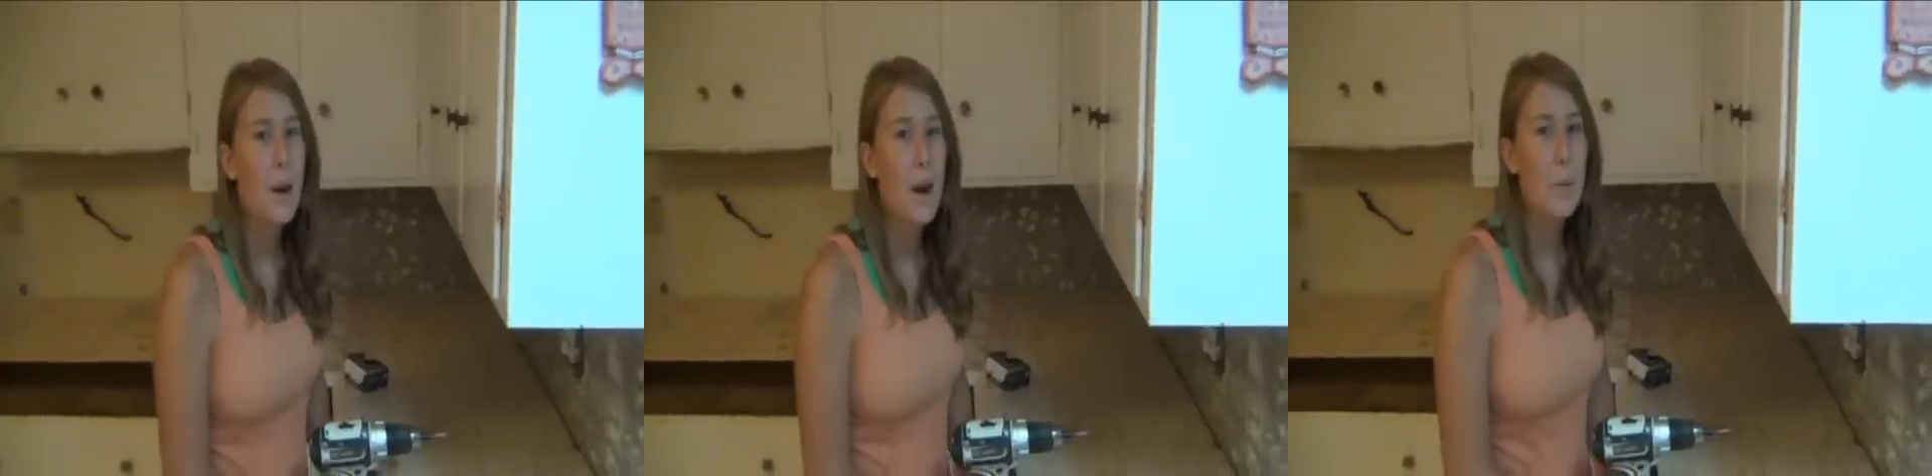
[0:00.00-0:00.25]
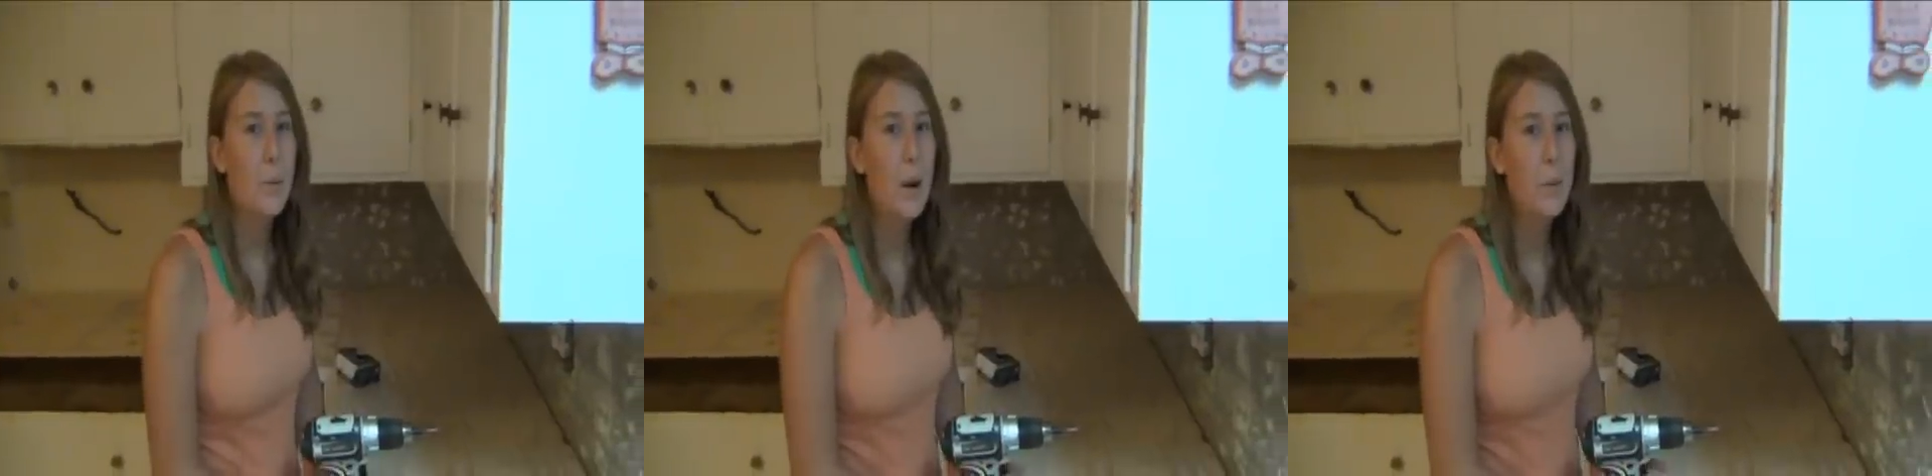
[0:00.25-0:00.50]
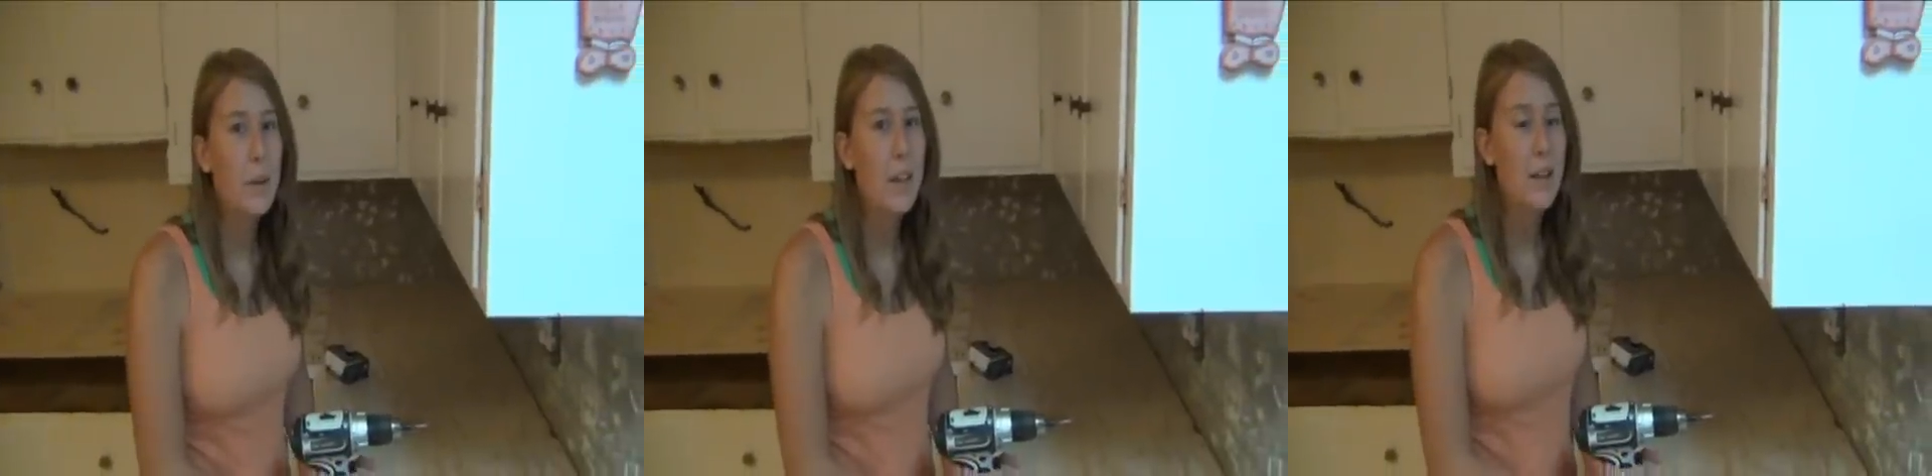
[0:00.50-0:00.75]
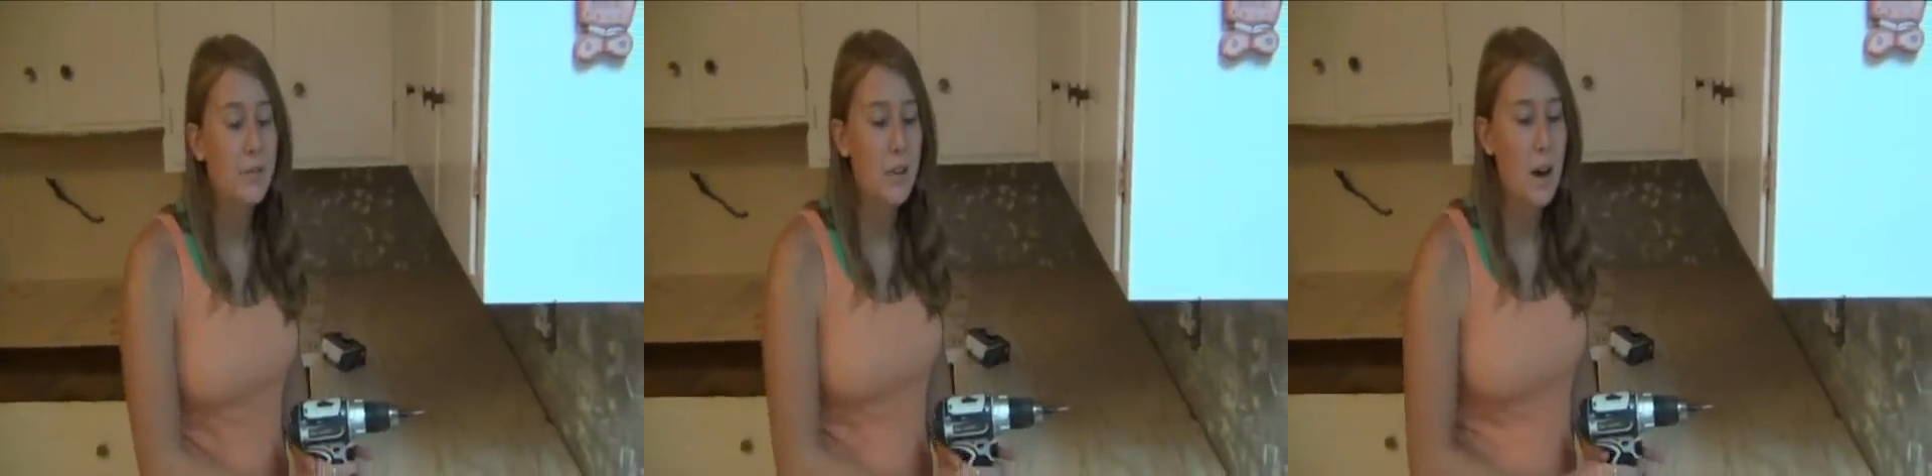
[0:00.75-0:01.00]
Alright, where we
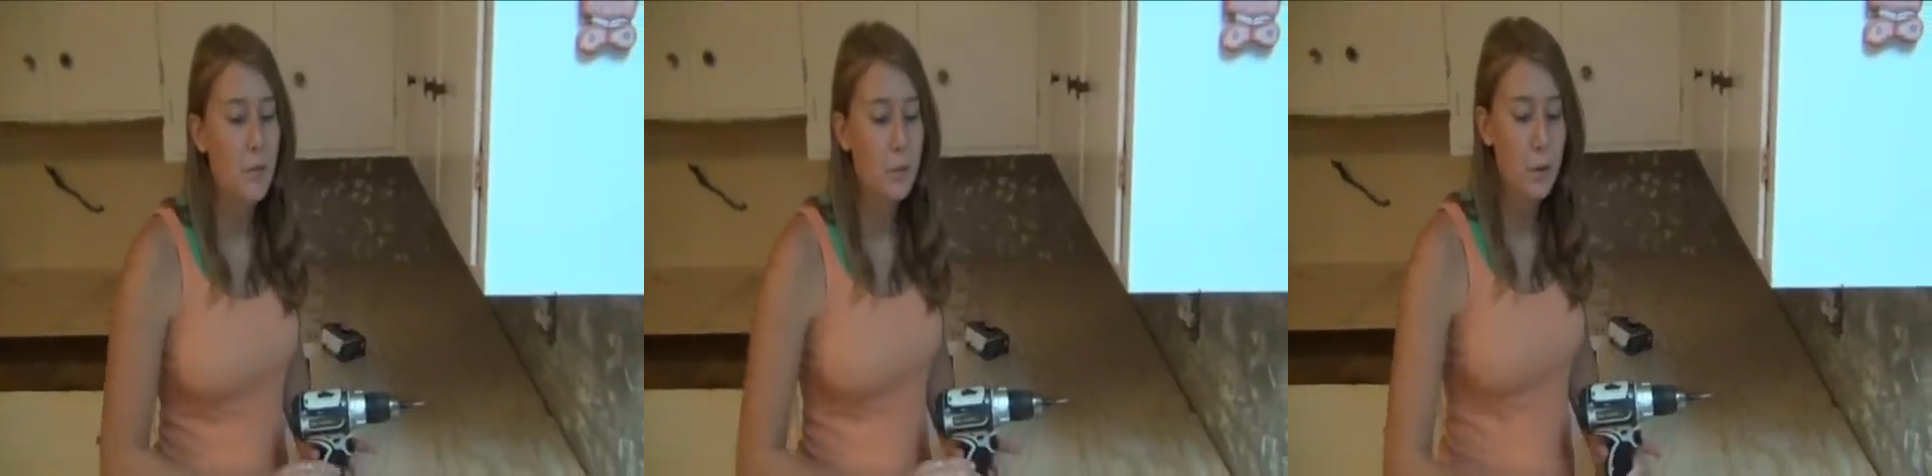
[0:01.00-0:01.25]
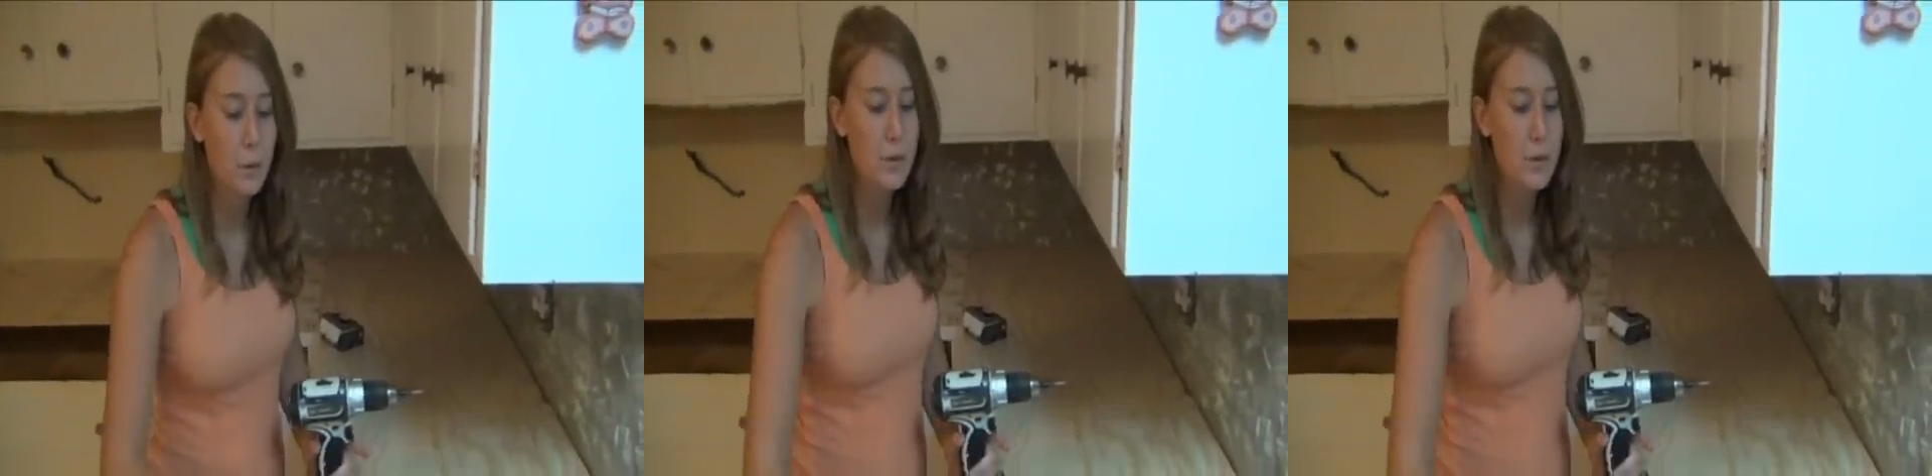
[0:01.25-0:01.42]
left off, we